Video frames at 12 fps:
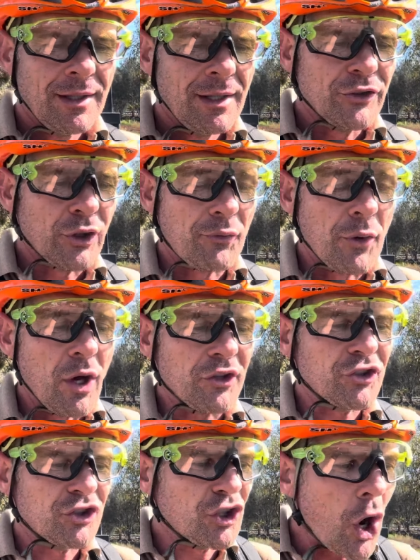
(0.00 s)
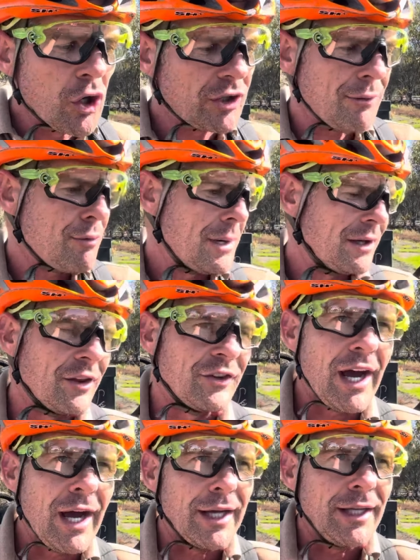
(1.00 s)
So if we're not stoked every minute of the
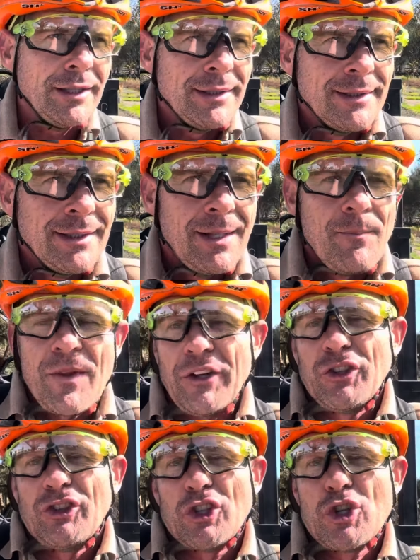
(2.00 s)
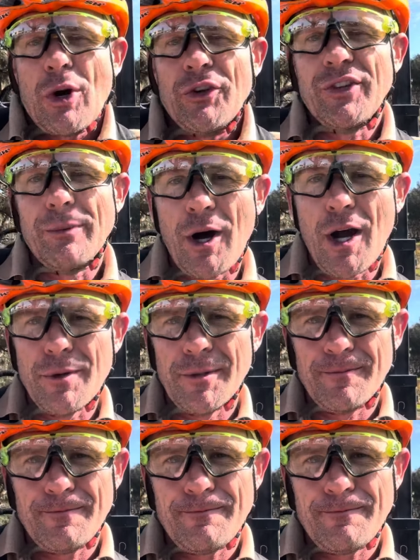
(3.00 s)
day, that's just a choice in the moment.